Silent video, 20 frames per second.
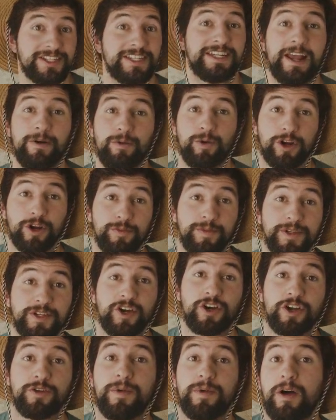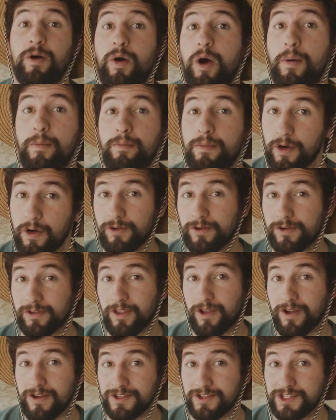today we're going to be talking about
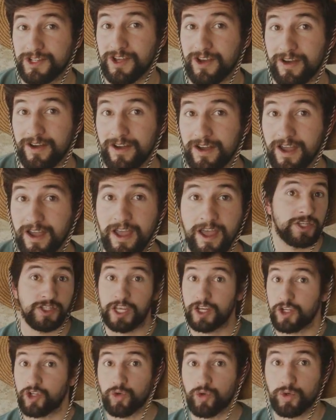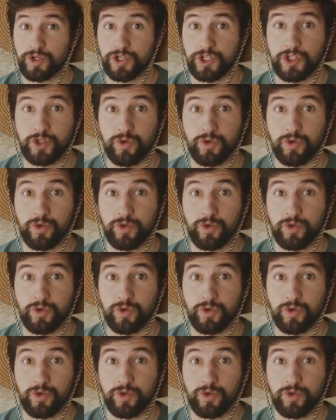mother-in-law's tongue, St. George's